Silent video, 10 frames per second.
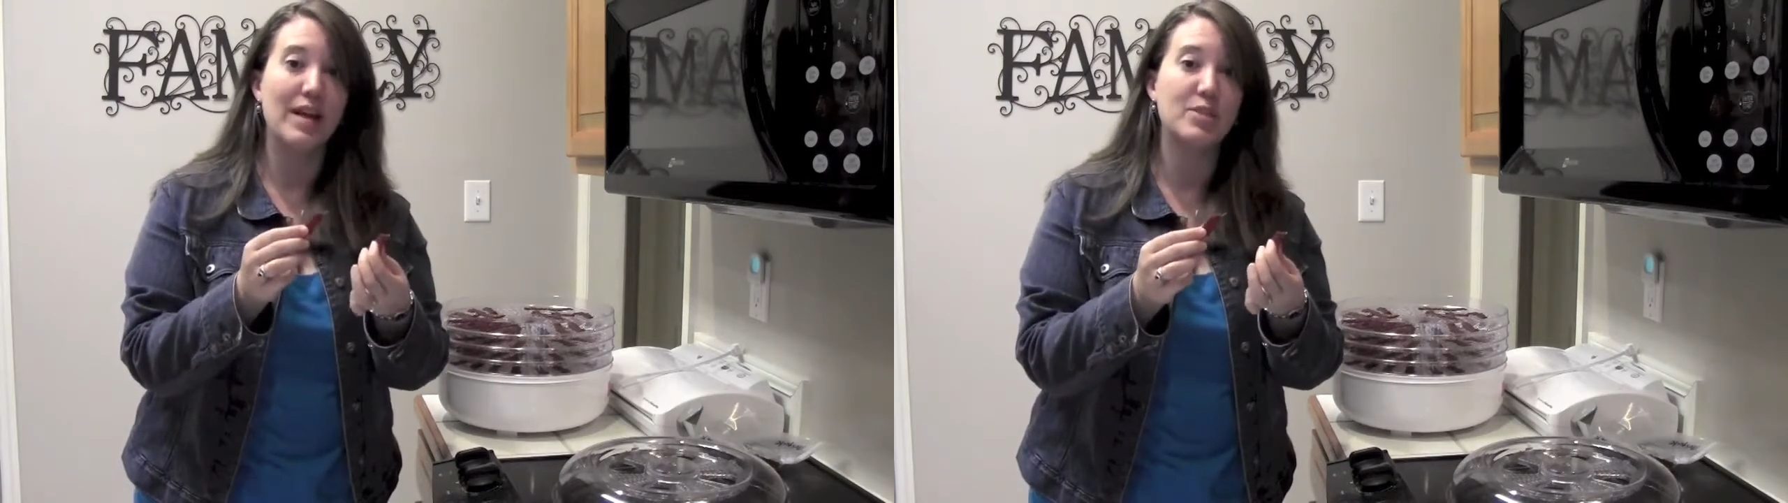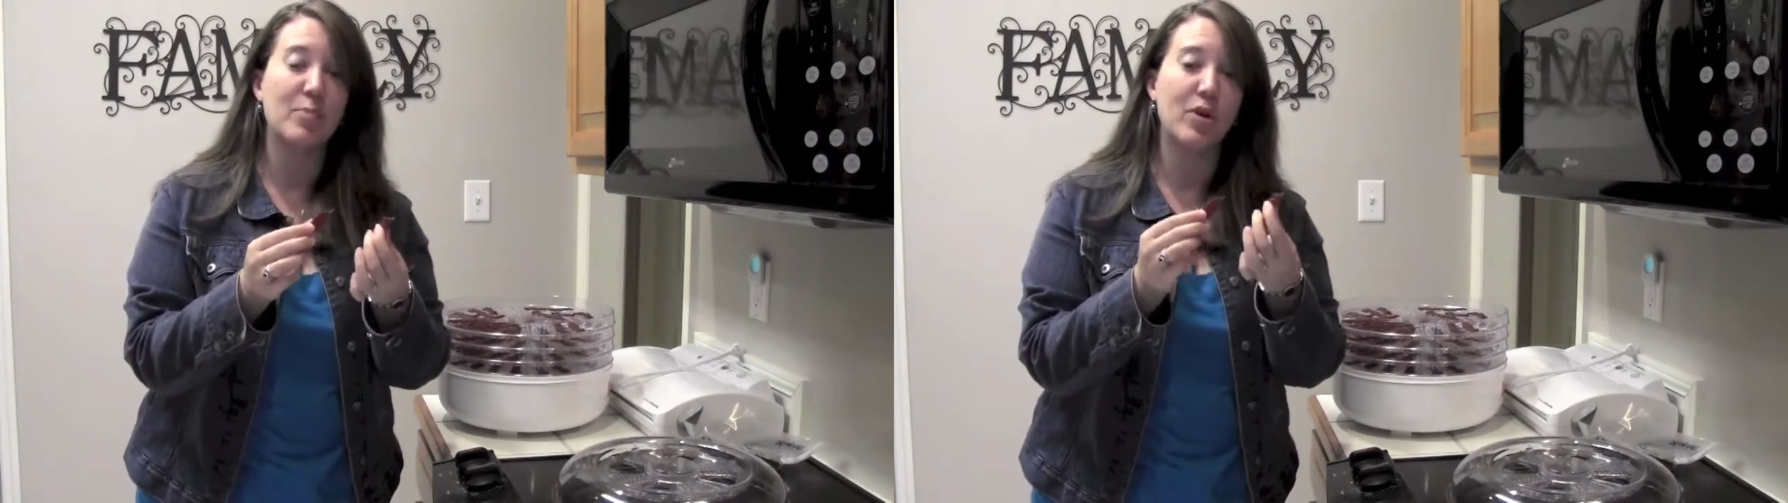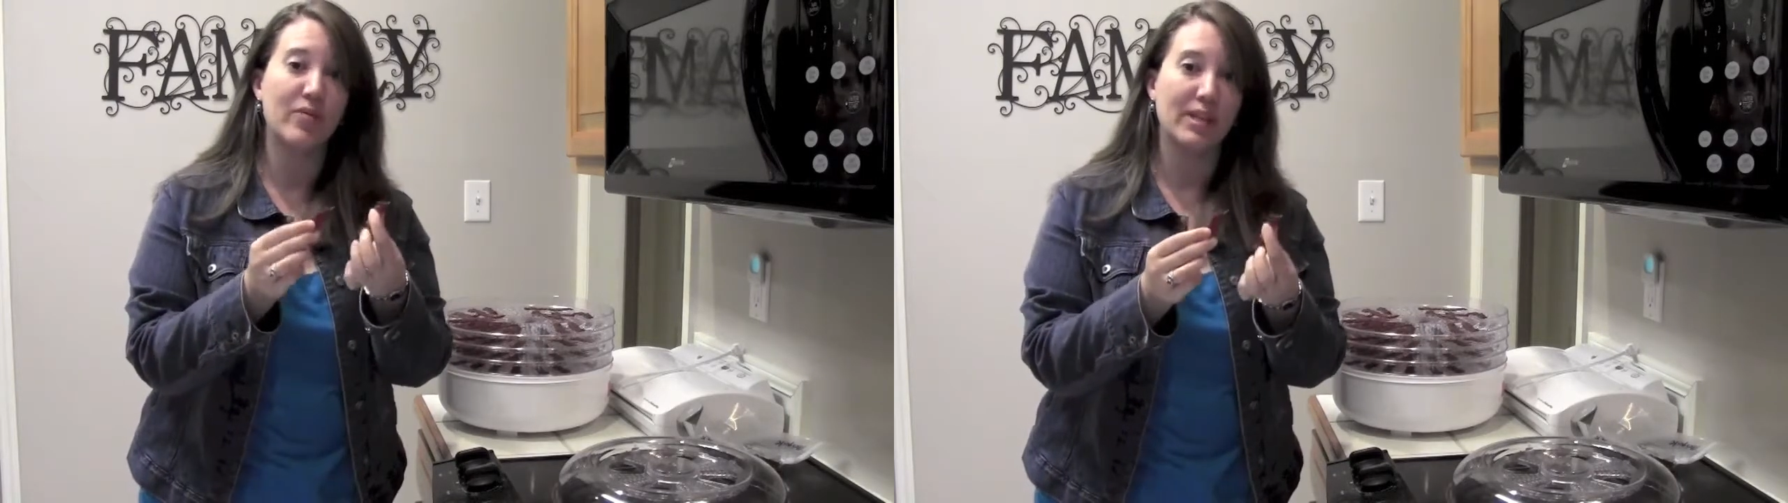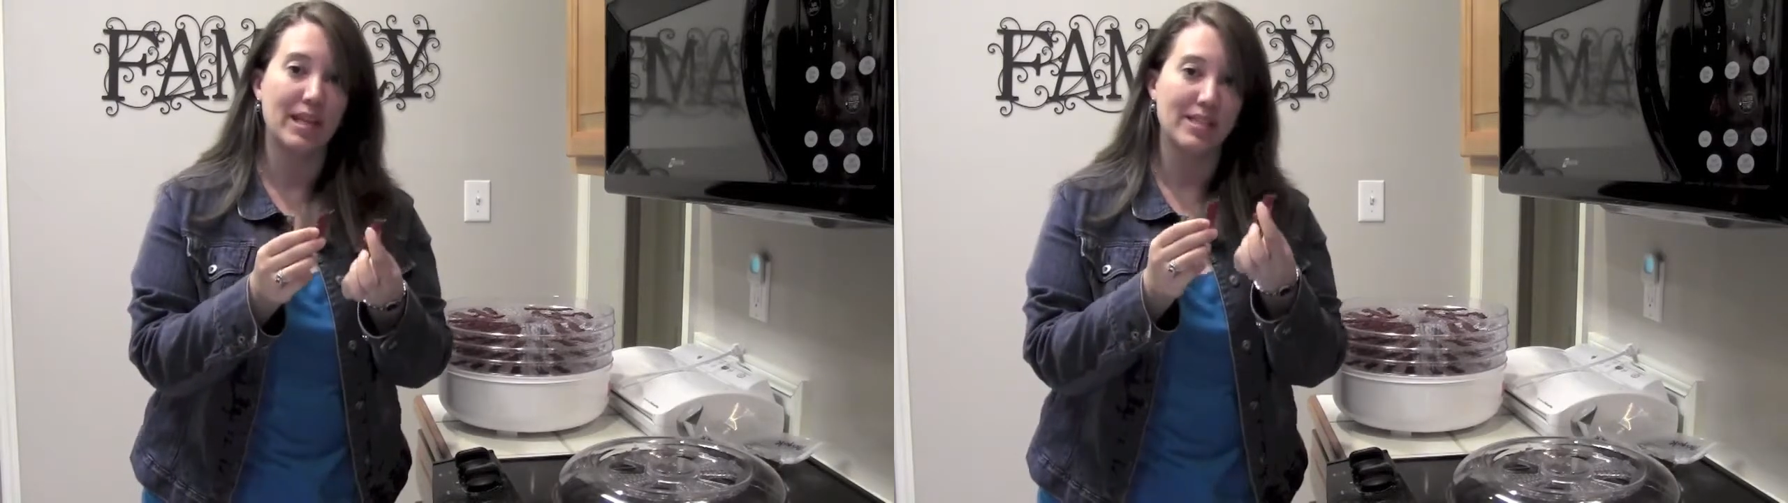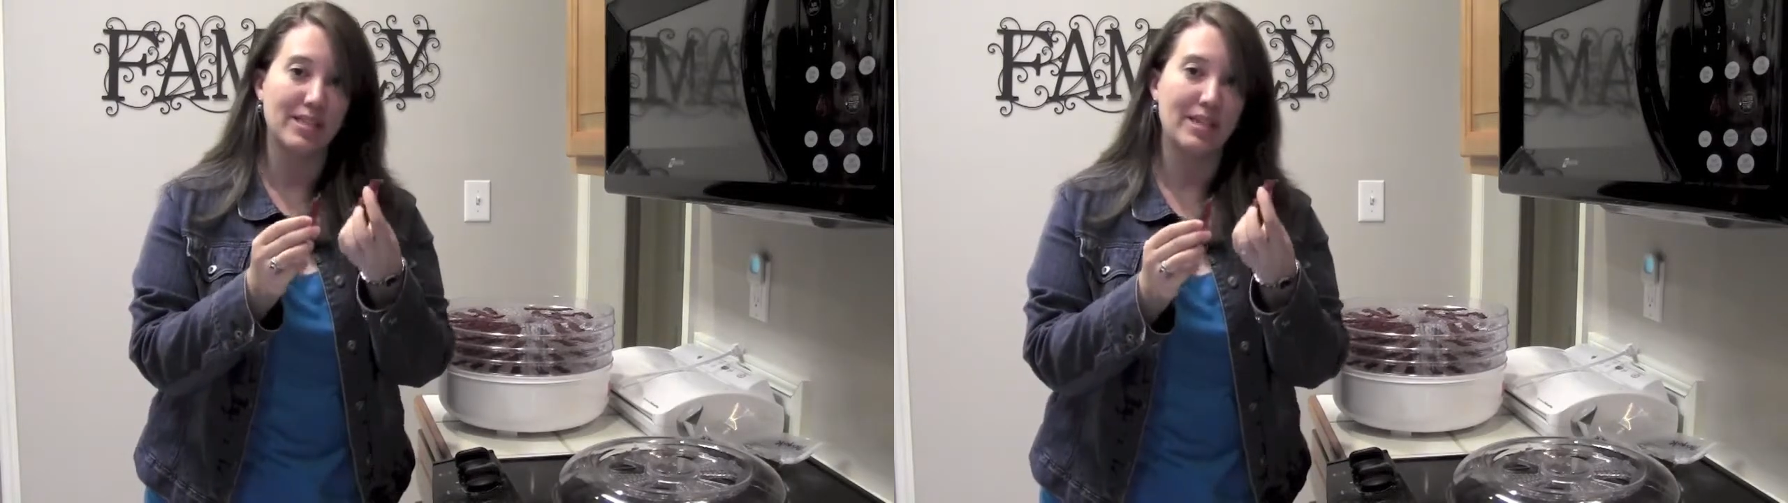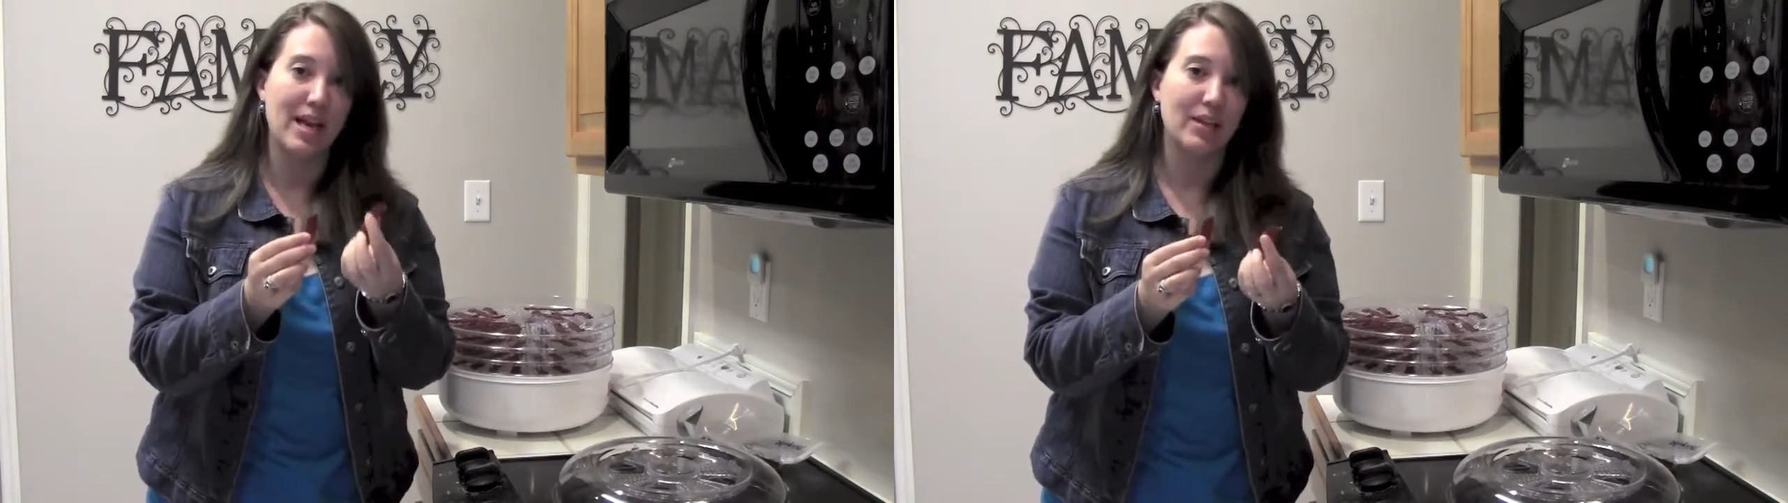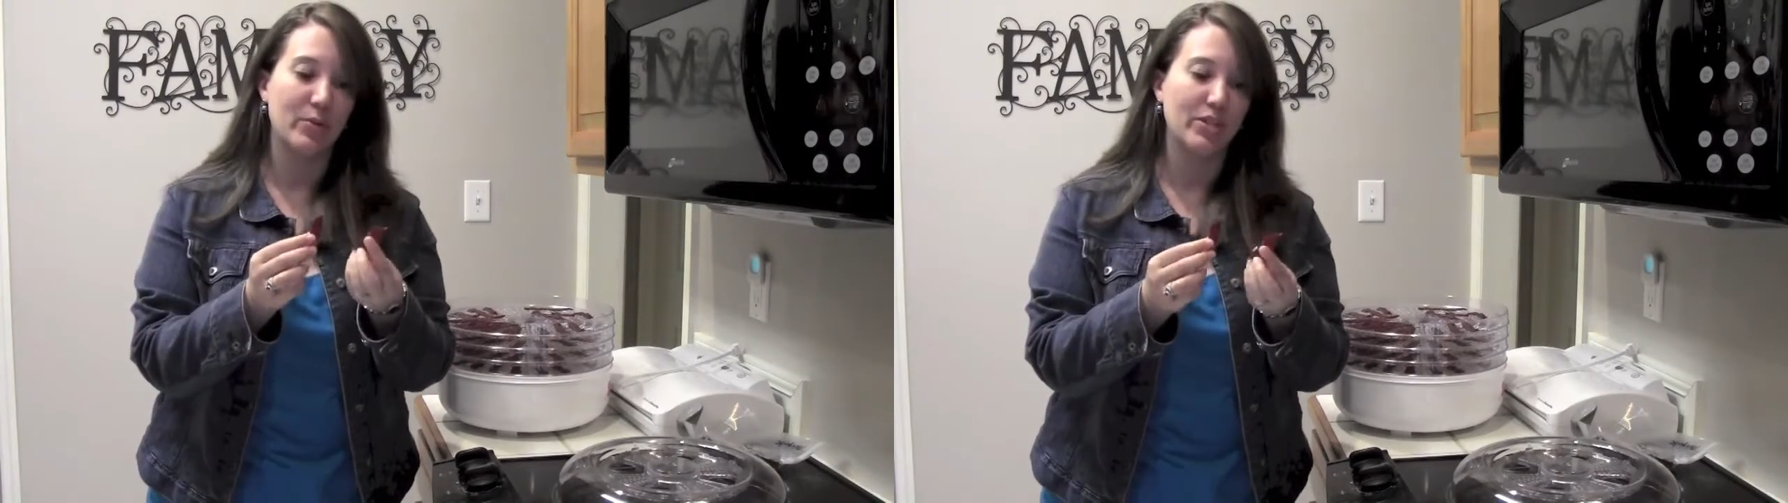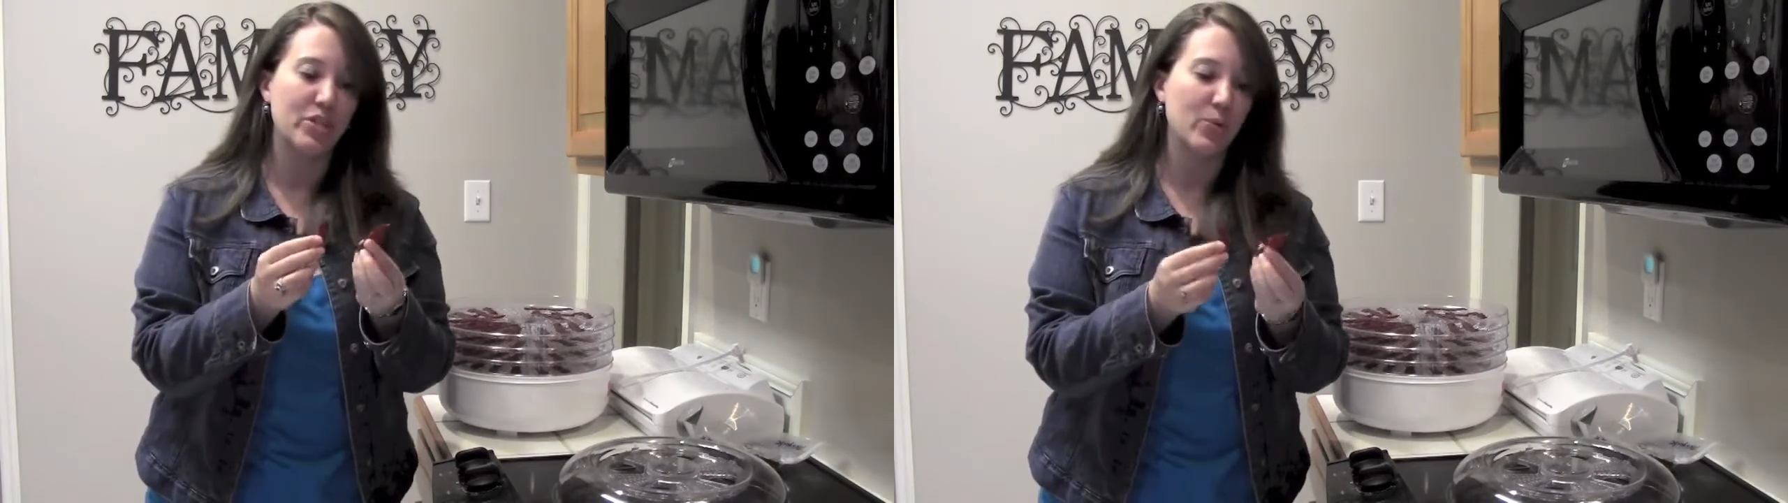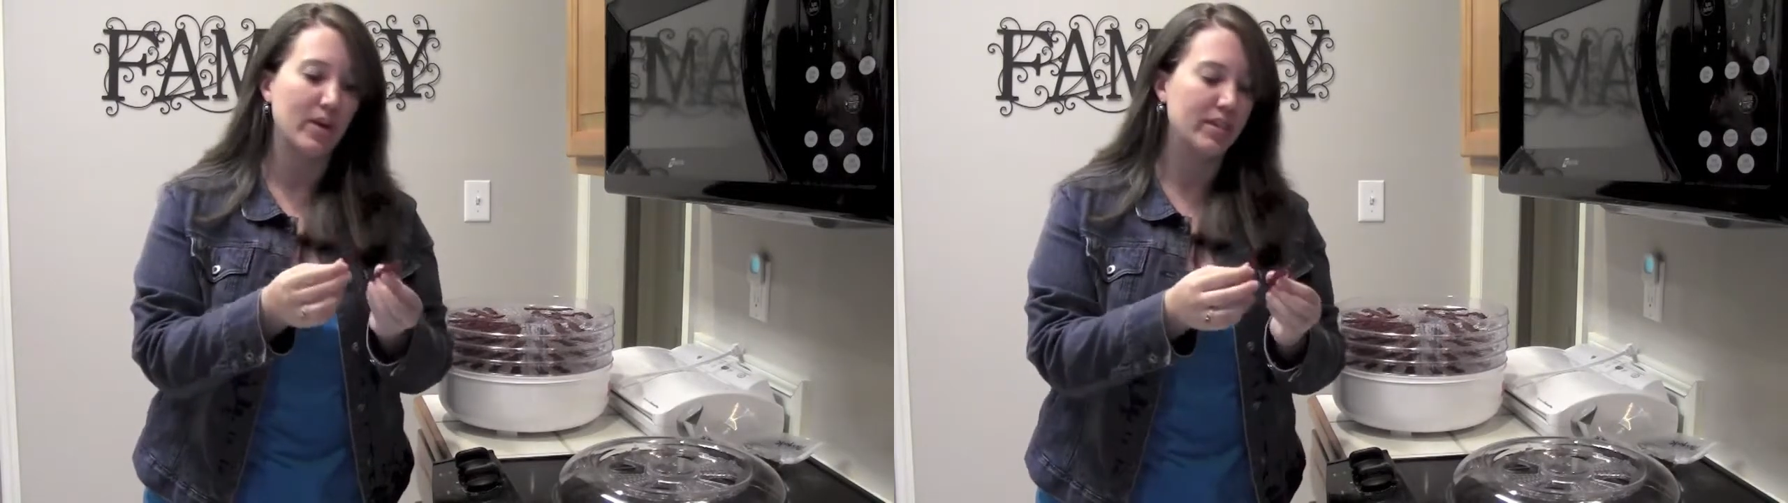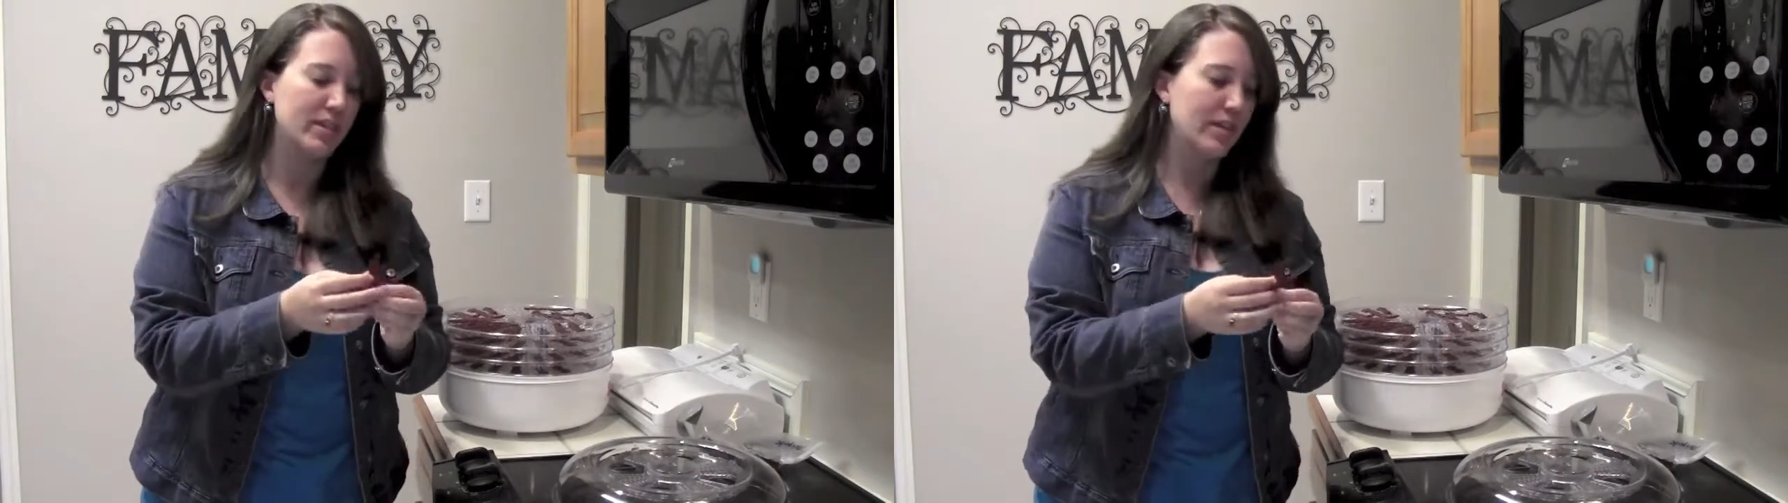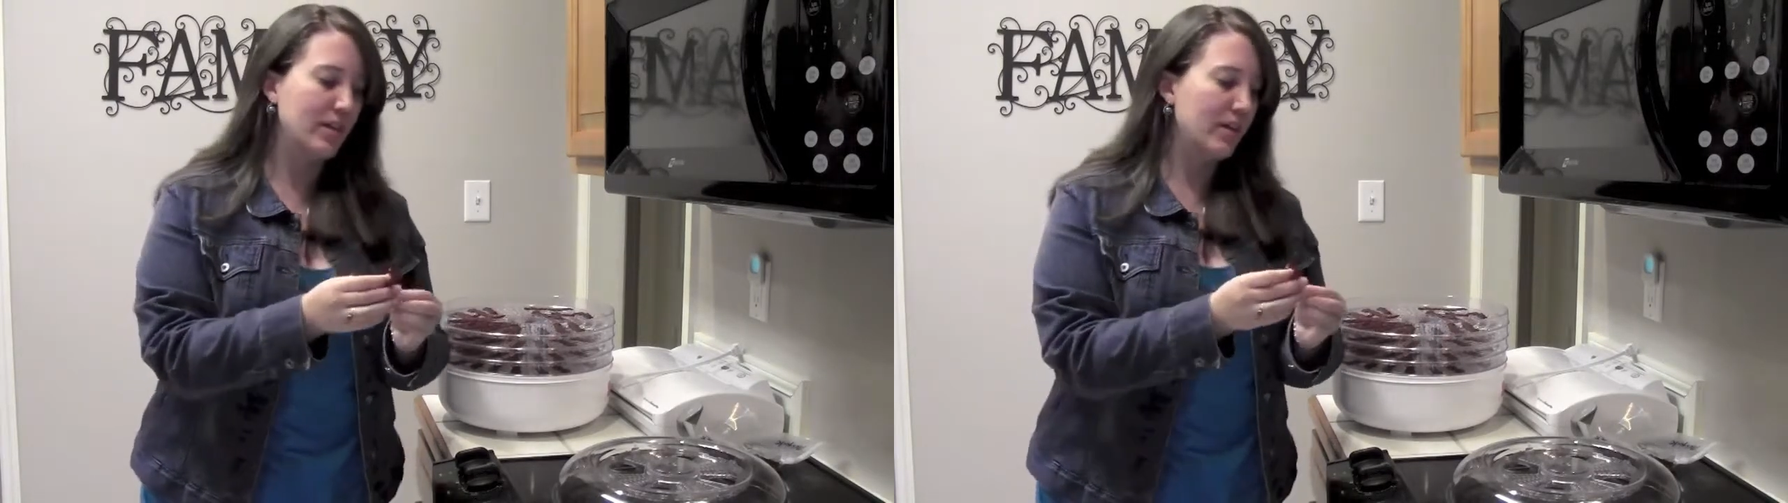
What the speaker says: That's perfect. That's exactly what you want.